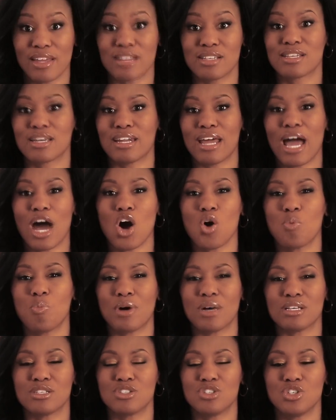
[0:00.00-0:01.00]
that is going to help
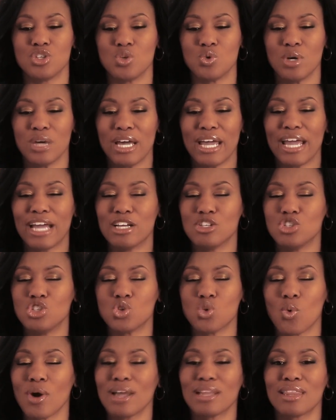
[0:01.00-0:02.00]
us to
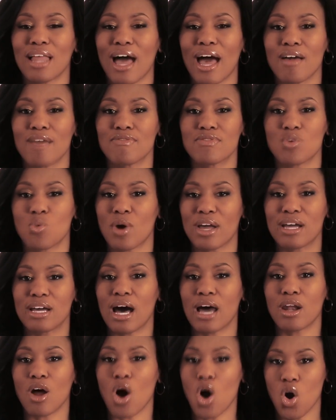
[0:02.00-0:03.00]
enjoy life the way
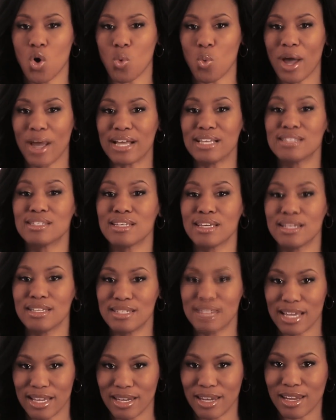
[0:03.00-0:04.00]
God always
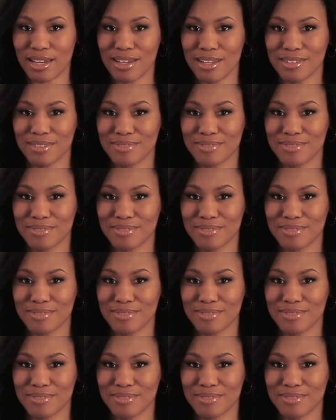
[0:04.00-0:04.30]
intended.